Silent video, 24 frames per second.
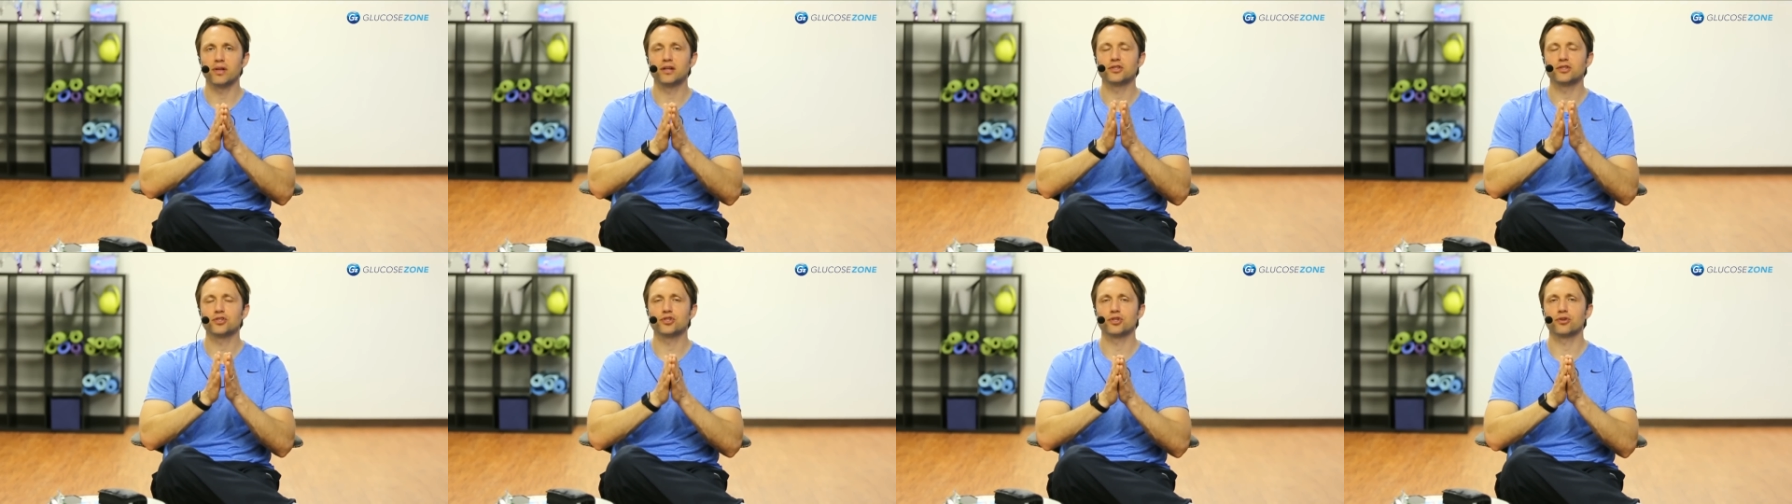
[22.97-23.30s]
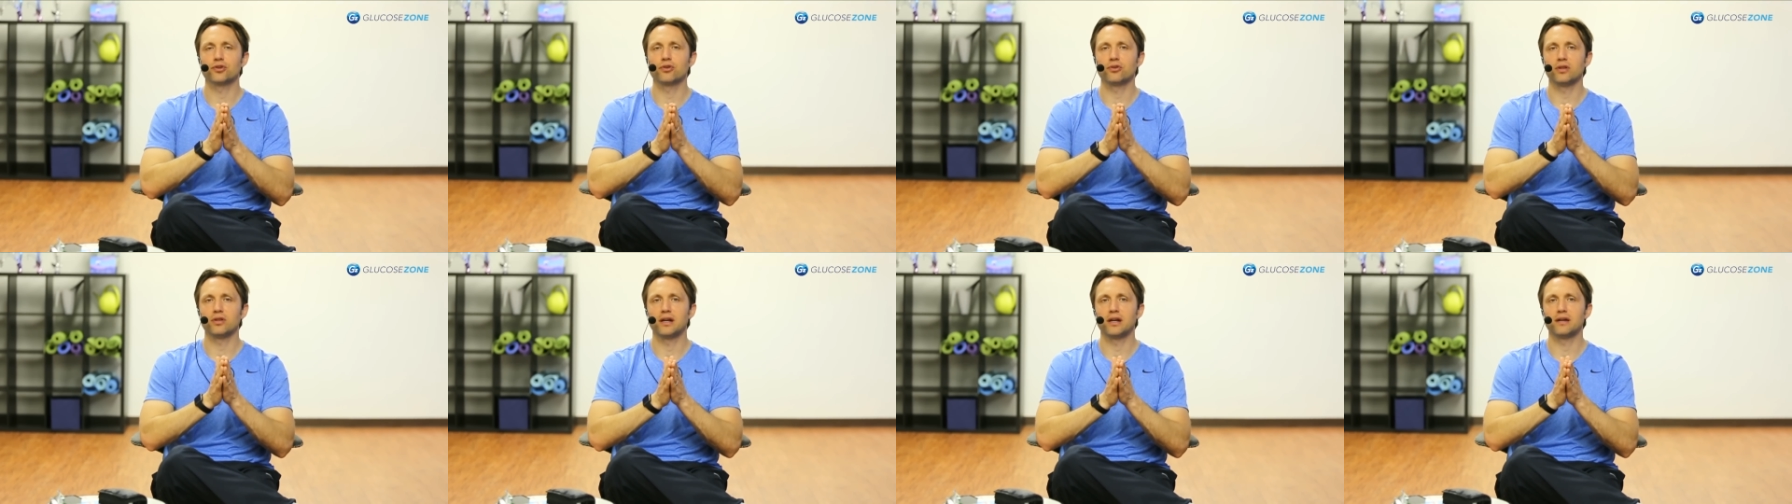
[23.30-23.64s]

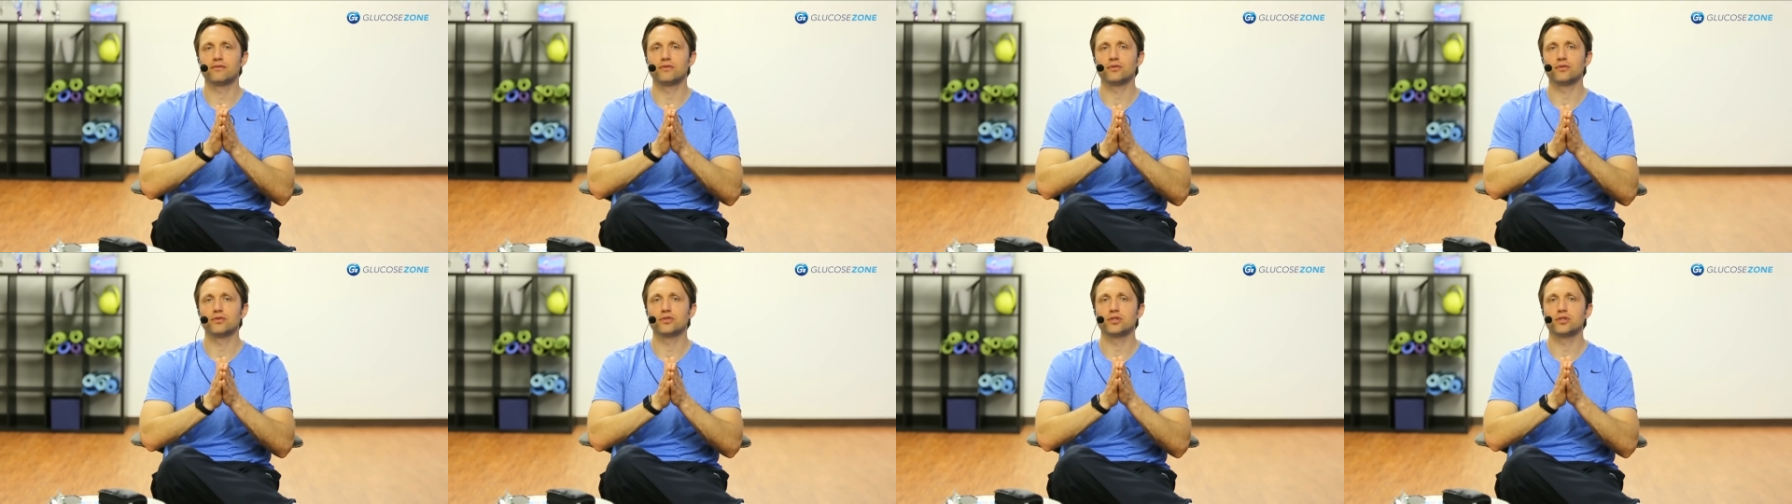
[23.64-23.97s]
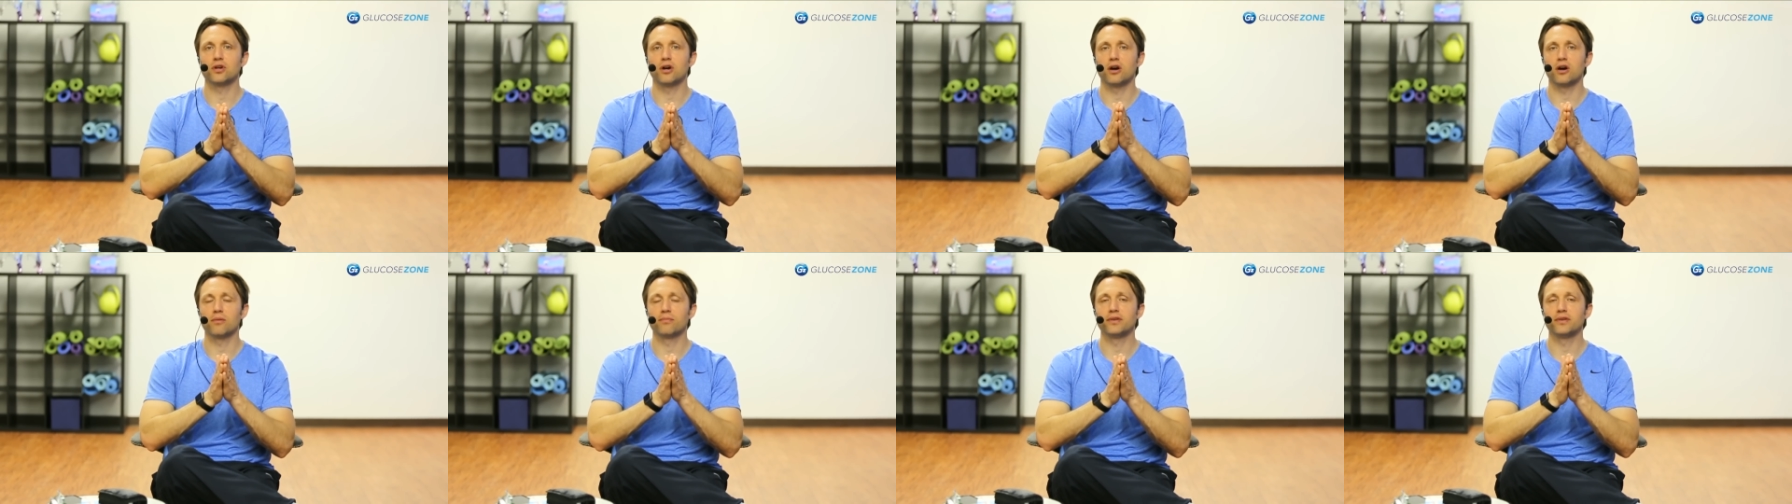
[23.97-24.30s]
blood sugar
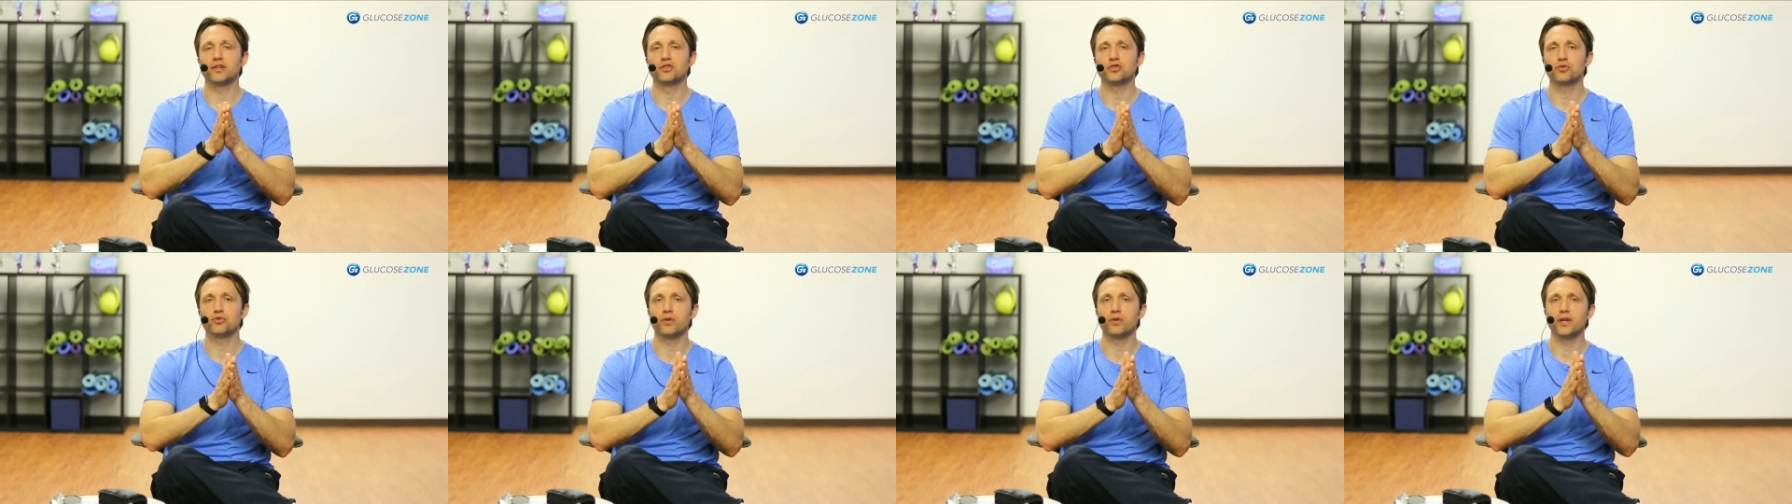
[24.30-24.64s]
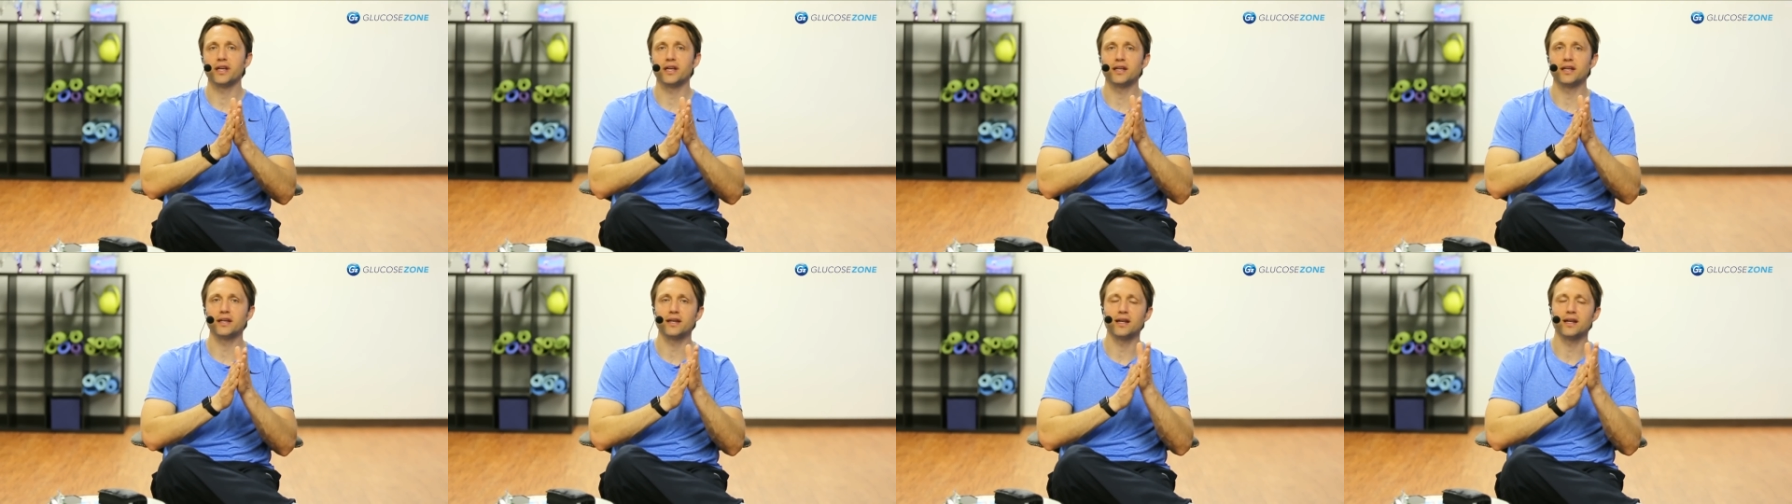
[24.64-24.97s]
levels are
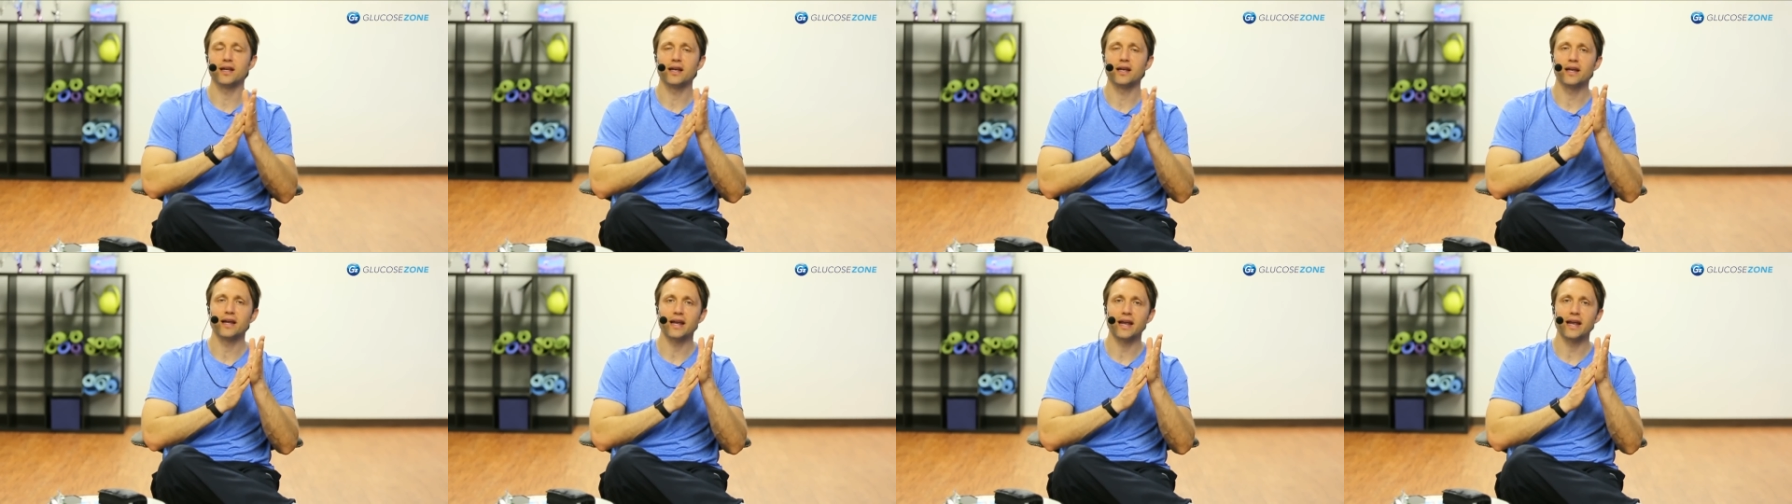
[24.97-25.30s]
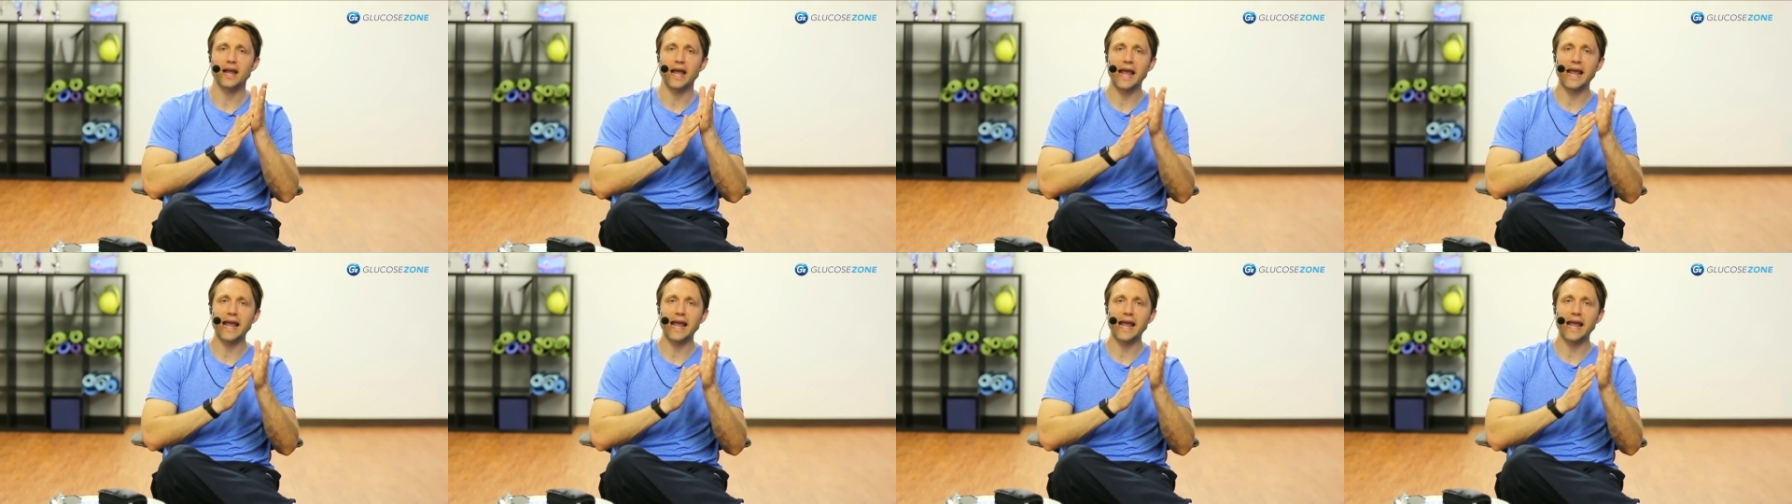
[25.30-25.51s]
between